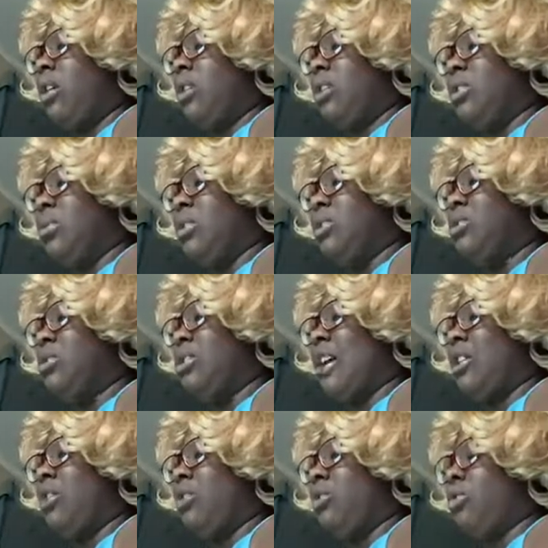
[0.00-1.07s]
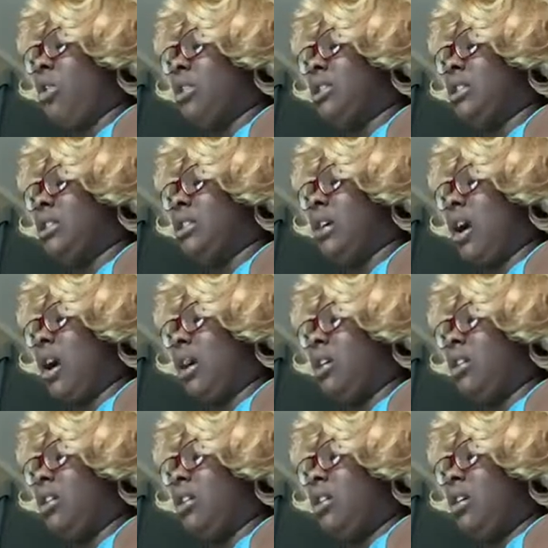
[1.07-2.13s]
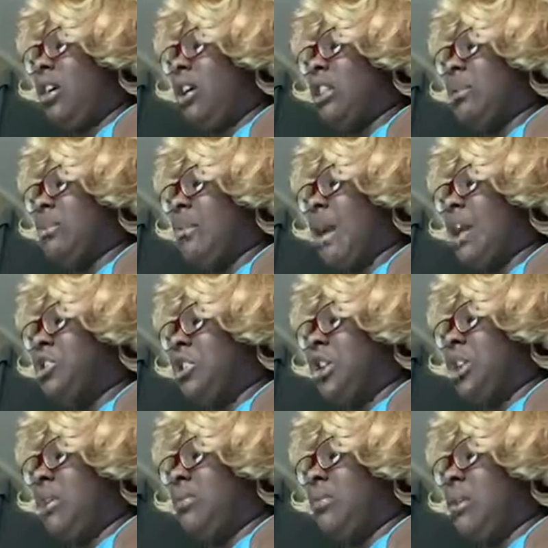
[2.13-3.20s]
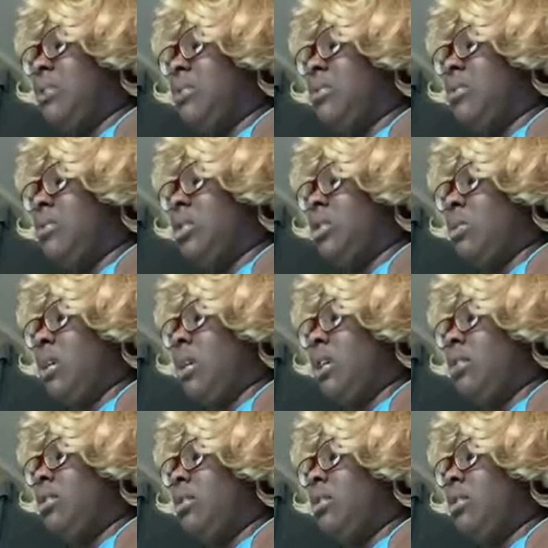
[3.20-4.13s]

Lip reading: the meal scattered across the sky, and the magic in it made the Milky Way,